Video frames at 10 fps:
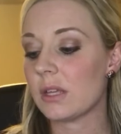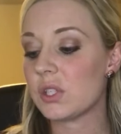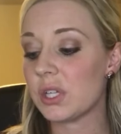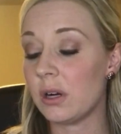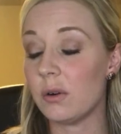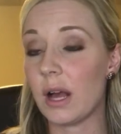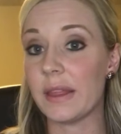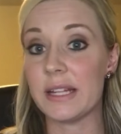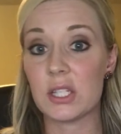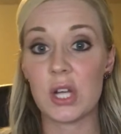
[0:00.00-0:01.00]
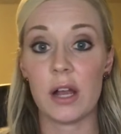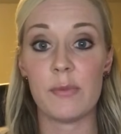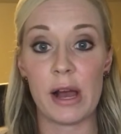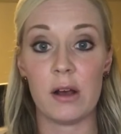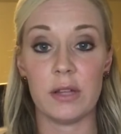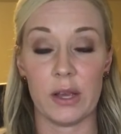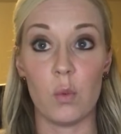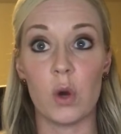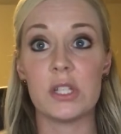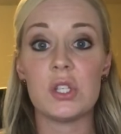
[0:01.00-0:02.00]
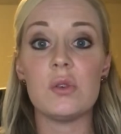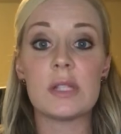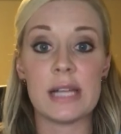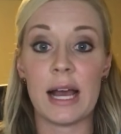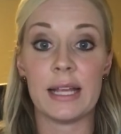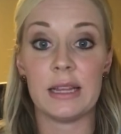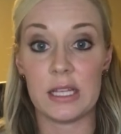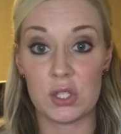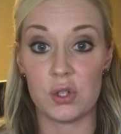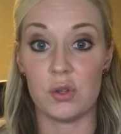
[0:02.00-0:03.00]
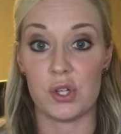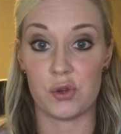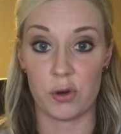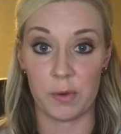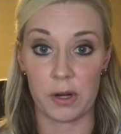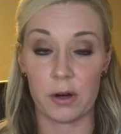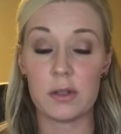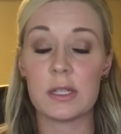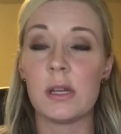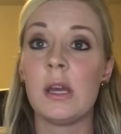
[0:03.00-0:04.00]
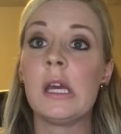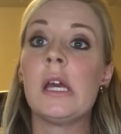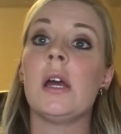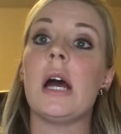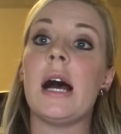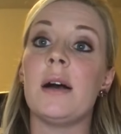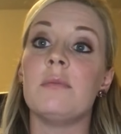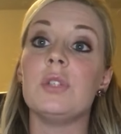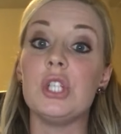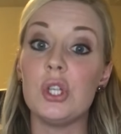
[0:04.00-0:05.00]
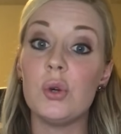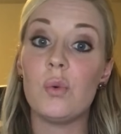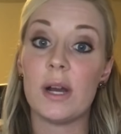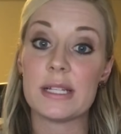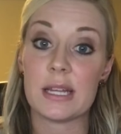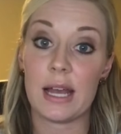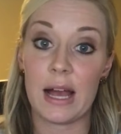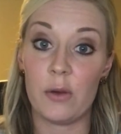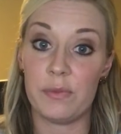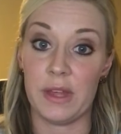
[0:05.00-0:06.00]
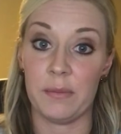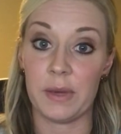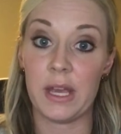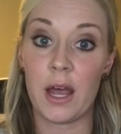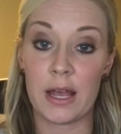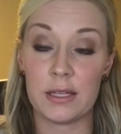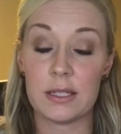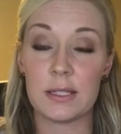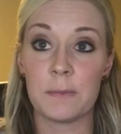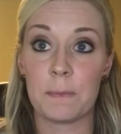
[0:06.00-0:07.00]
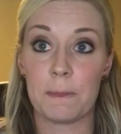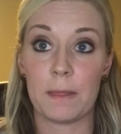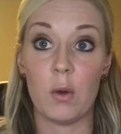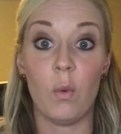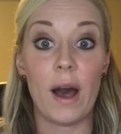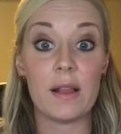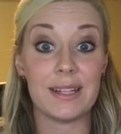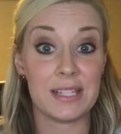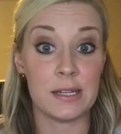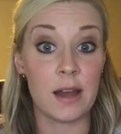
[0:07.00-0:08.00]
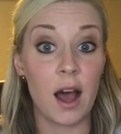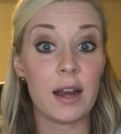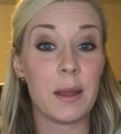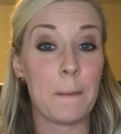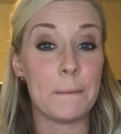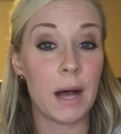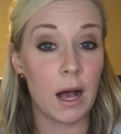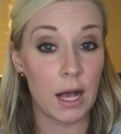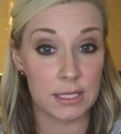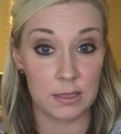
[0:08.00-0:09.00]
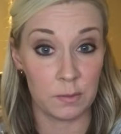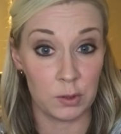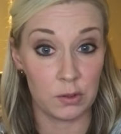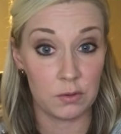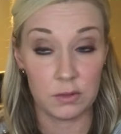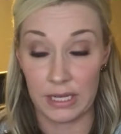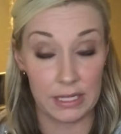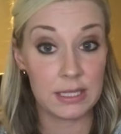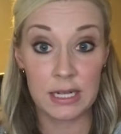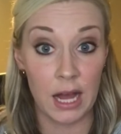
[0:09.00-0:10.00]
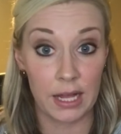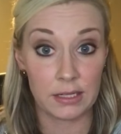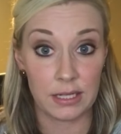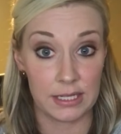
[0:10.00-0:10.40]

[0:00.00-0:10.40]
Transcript: So let's talk about, like, once you sign these new distributors, you want to help them, because while it's not impossible, it's not